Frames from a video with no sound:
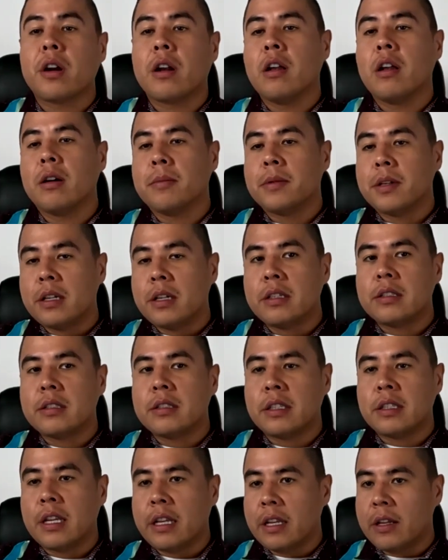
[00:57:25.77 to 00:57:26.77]
kilometers,
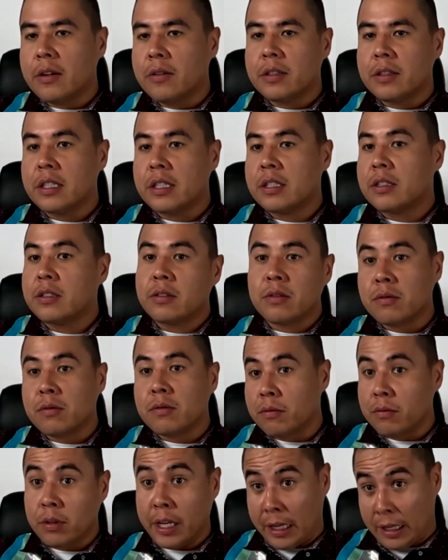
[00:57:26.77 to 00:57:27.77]
and then they would just
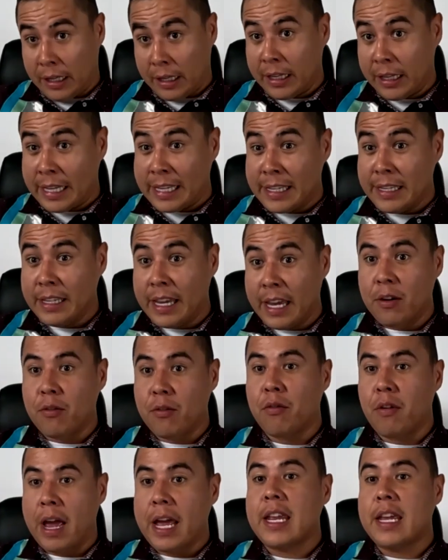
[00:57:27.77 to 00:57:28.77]
get
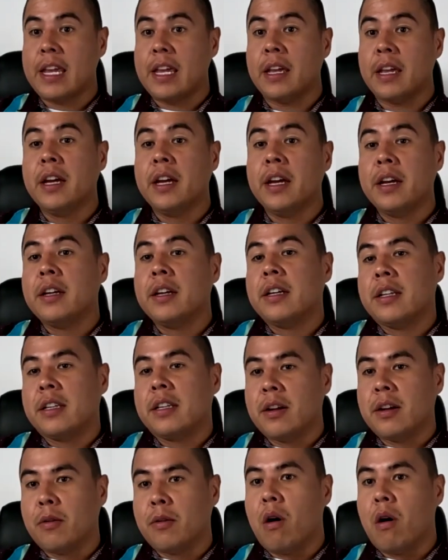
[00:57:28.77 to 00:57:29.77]
ready
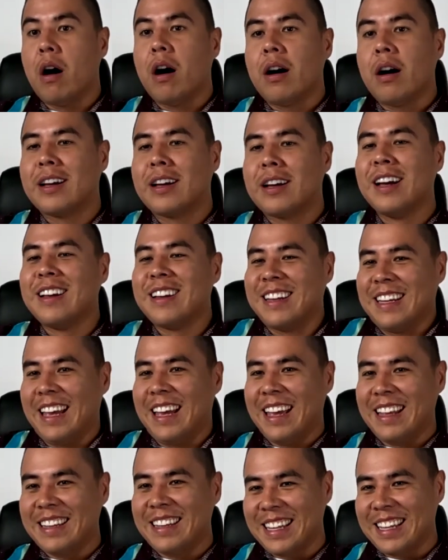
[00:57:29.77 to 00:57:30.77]
to walk
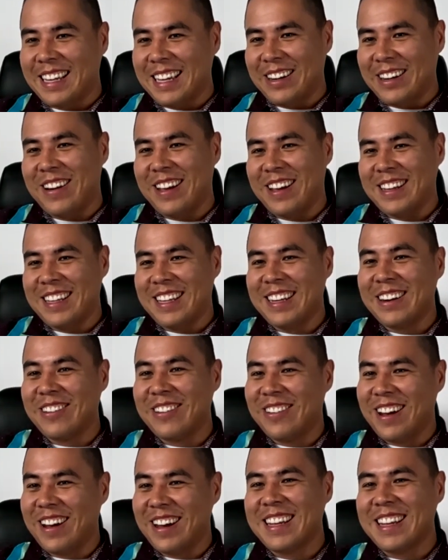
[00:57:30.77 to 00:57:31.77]
and to get ready to
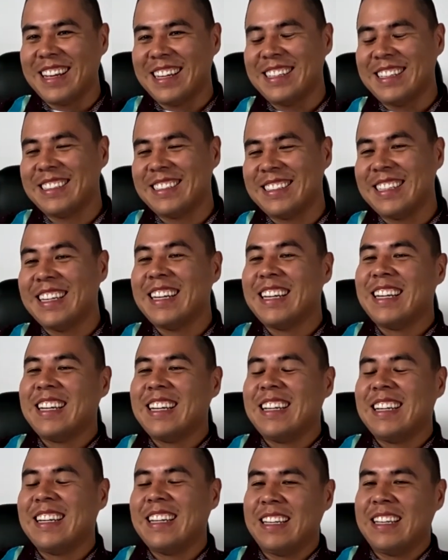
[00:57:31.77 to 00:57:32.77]
run, and
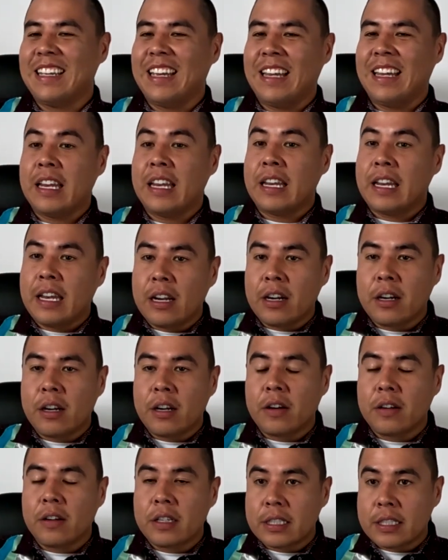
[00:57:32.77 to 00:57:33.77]
then they learned
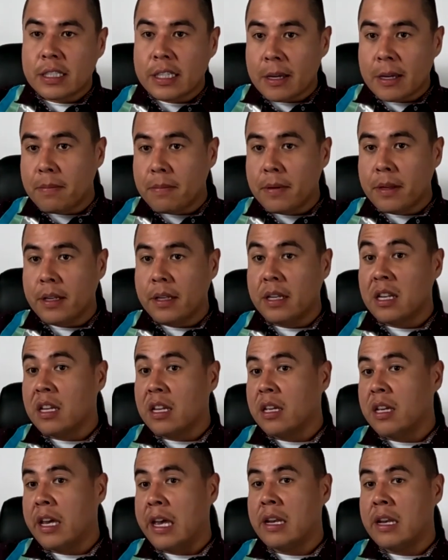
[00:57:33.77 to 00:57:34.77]
how to skip, and
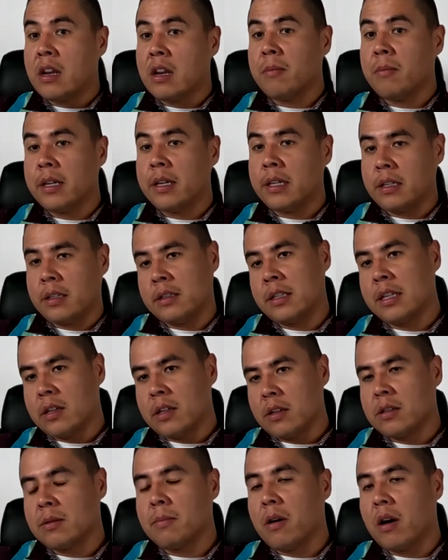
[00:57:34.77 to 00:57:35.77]
my since
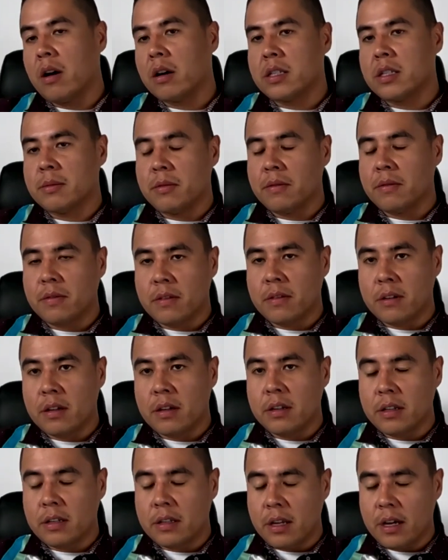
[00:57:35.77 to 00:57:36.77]
I was in boxing
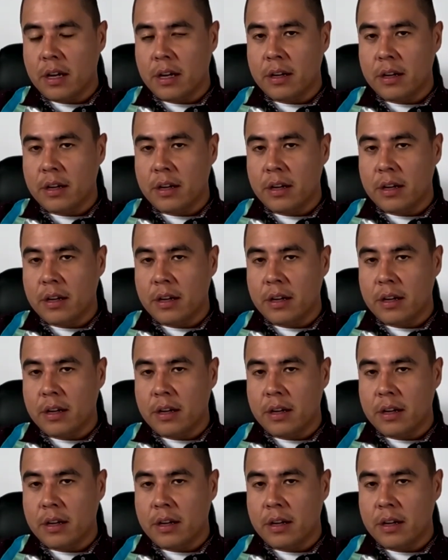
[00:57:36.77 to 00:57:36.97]
before, and